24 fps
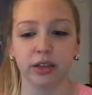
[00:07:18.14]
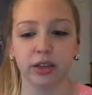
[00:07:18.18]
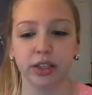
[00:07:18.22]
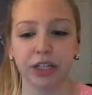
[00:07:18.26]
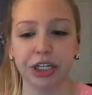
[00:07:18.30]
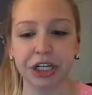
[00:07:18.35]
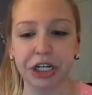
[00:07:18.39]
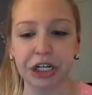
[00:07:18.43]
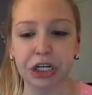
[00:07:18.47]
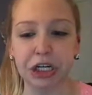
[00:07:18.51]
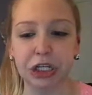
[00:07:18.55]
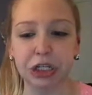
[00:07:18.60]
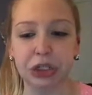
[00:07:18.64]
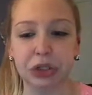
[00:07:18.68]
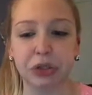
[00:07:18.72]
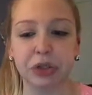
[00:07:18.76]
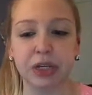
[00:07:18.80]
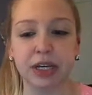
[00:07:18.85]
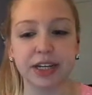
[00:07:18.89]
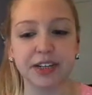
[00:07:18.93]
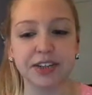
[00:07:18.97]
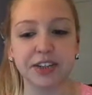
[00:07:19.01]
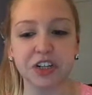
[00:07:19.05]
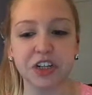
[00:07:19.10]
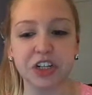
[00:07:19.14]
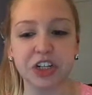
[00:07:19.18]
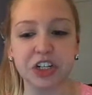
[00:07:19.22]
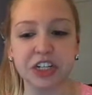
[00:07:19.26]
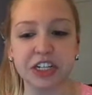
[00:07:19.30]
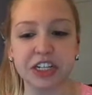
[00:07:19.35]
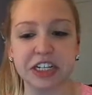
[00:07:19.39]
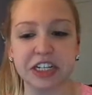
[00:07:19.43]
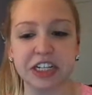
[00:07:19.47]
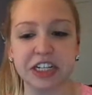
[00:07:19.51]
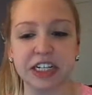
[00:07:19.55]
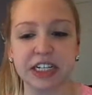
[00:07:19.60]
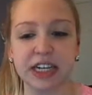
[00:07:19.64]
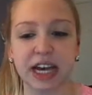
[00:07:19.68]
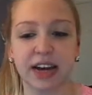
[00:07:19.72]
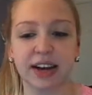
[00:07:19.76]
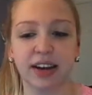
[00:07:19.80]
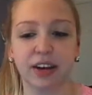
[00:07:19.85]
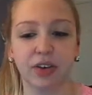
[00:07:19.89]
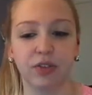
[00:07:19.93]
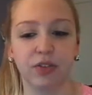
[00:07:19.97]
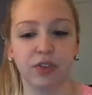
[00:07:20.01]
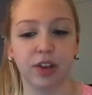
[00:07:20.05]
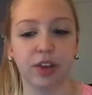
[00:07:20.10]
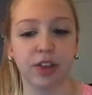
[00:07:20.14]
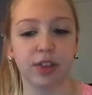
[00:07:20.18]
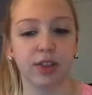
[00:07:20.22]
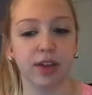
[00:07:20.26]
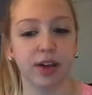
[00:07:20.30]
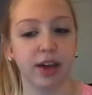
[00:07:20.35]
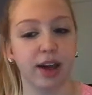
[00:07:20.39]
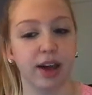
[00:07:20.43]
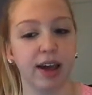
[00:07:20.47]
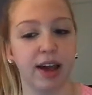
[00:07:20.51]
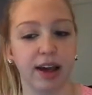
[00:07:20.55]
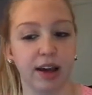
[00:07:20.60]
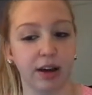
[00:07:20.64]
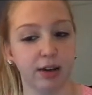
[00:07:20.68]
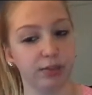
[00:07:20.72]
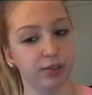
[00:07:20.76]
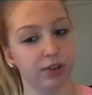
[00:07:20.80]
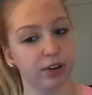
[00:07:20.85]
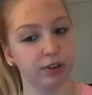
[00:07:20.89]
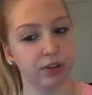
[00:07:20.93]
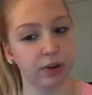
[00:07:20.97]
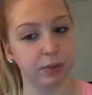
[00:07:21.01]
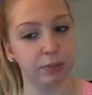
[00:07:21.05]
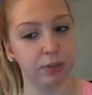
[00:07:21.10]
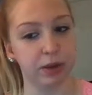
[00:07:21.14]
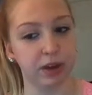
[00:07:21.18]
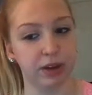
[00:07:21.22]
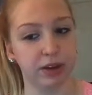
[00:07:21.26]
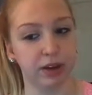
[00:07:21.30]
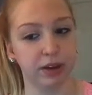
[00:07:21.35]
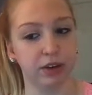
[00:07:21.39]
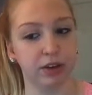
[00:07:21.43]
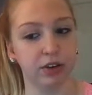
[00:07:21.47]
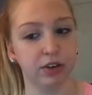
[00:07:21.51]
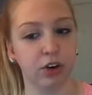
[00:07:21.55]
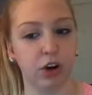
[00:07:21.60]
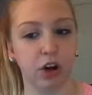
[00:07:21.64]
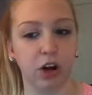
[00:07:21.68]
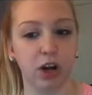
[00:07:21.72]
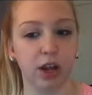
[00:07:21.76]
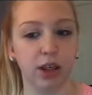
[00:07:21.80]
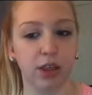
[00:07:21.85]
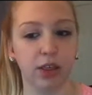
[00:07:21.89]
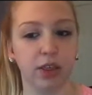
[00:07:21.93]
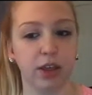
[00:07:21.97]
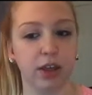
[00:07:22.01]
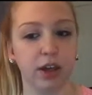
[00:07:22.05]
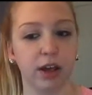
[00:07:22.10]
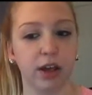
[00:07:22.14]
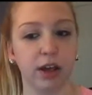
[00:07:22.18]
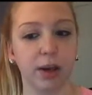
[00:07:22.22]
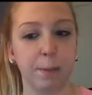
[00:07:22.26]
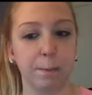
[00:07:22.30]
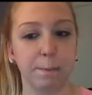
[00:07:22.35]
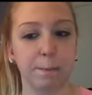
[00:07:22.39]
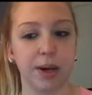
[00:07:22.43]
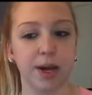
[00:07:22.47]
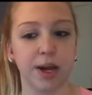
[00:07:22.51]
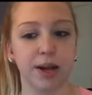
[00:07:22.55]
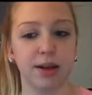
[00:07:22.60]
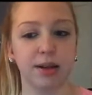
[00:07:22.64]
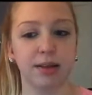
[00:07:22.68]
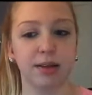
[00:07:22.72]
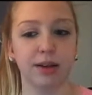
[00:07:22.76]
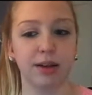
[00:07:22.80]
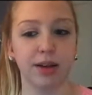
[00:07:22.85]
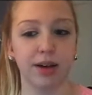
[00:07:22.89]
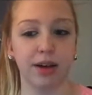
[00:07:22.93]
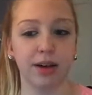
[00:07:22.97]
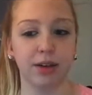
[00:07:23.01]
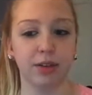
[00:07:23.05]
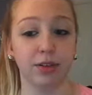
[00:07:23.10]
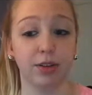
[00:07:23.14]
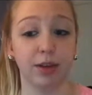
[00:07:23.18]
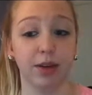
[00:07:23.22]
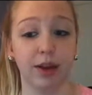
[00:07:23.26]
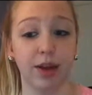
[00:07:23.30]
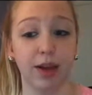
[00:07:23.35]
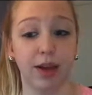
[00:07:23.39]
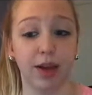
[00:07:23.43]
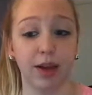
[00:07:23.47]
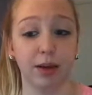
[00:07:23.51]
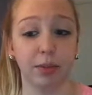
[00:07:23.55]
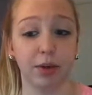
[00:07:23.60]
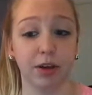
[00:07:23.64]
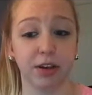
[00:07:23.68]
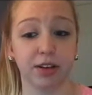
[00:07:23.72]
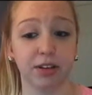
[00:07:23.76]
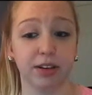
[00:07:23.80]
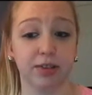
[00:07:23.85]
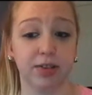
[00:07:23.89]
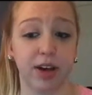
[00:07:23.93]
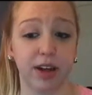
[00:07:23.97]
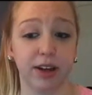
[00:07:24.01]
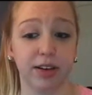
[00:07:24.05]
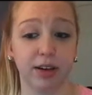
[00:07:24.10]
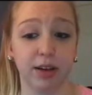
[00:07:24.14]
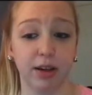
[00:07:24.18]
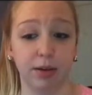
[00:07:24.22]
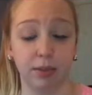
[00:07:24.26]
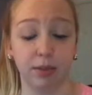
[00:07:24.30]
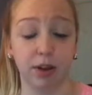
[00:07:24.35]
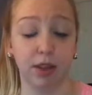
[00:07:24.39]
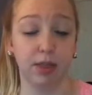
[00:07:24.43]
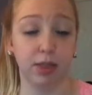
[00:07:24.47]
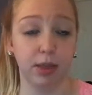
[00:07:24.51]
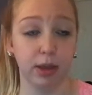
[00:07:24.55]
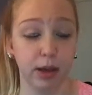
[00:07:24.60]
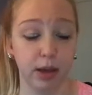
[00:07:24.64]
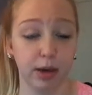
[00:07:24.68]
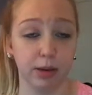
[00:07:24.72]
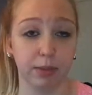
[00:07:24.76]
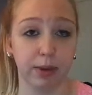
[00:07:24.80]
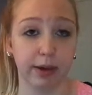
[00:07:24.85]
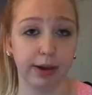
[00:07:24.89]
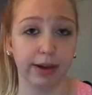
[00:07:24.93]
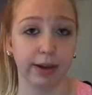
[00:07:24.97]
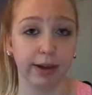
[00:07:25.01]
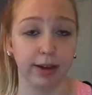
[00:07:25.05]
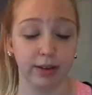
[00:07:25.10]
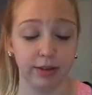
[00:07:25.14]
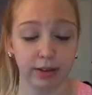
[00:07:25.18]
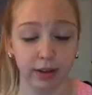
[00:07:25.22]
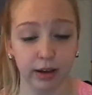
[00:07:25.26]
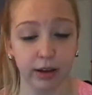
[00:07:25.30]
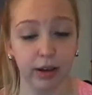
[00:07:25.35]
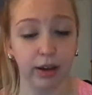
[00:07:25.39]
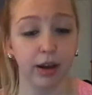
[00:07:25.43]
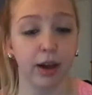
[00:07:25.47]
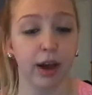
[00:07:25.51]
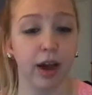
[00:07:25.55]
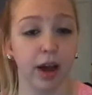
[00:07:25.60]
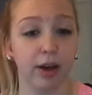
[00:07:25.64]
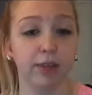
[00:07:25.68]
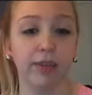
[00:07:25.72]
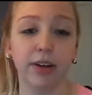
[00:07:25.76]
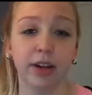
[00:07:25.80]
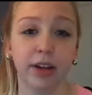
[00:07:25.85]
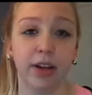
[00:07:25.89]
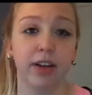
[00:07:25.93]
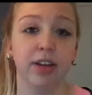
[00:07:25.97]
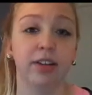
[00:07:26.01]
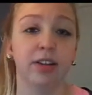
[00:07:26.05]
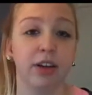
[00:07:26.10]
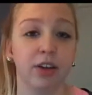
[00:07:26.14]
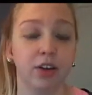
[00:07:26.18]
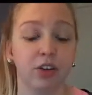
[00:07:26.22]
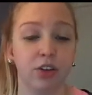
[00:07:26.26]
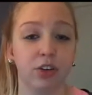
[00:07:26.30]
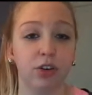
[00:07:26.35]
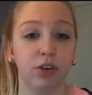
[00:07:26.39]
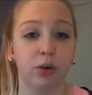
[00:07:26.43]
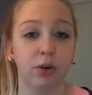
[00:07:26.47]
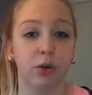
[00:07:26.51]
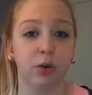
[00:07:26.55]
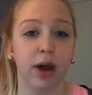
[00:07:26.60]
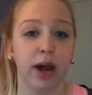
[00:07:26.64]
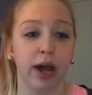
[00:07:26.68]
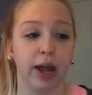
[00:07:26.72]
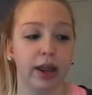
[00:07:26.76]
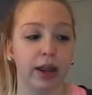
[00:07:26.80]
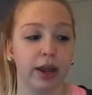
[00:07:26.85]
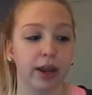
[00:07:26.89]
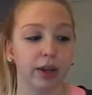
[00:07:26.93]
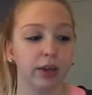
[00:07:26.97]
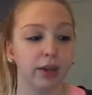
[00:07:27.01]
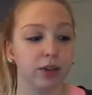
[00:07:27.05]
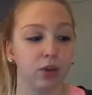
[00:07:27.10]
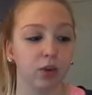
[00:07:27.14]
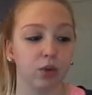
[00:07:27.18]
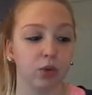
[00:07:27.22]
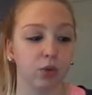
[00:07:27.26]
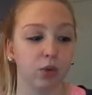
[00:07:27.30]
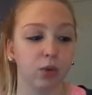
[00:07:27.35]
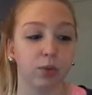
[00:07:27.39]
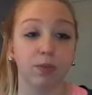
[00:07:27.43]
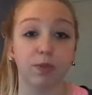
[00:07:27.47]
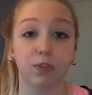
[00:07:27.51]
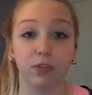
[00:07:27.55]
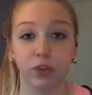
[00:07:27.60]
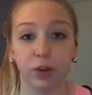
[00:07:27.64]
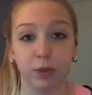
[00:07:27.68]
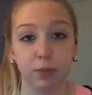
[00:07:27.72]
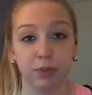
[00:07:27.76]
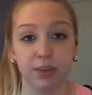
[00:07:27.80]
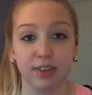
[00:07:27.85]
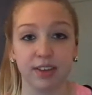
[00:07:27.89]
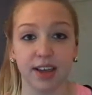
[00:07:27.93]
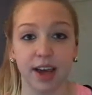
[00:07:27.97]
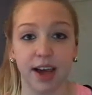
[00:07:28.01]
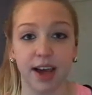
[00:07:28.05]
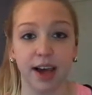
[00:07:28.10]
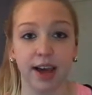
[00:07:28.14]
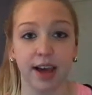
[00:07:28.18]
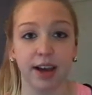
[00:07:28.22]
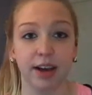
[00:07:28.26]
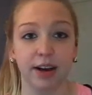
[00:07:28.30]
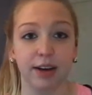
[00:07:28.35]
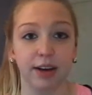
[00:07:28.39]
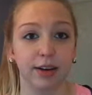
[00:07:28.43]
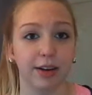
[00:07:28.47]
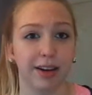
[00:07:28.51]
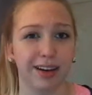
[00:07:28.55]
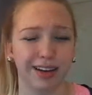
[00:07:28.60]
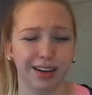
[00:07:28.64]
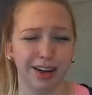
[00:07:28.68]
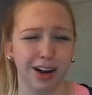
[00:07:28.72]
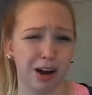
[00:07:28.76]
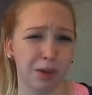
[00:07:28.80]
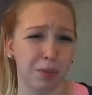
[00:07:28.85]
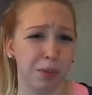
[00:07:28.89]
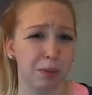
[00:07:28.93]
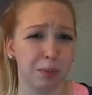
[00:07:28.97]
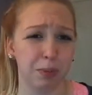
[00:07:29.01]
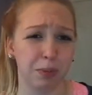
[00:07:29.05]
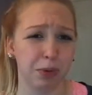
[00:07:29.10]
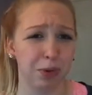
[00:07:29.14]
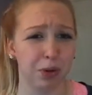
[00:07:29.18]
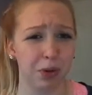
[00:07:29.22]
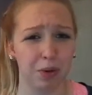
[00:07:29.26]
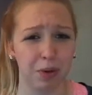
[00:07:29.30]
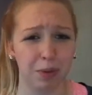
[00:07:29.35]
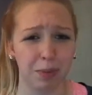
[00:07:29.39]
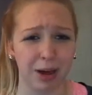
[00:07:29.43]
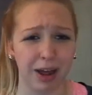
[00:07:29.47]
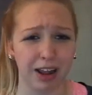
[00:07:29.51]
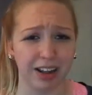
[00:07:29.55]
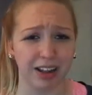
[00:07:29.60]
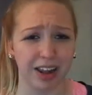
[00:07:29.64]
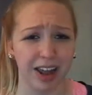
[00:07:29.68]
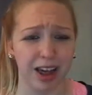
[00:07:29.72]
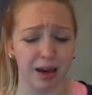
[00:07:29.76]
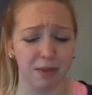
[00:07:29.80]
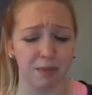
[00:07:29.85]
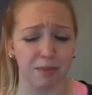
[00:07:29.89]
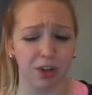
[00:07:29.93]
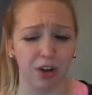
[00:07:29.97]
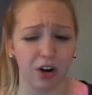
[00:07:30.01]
You know, yesterday I didn't really think I had a favorite band or anything, but now today, because I've had time to think about it, I realized I do. I like the group Flipside. Not a lot of people know about them.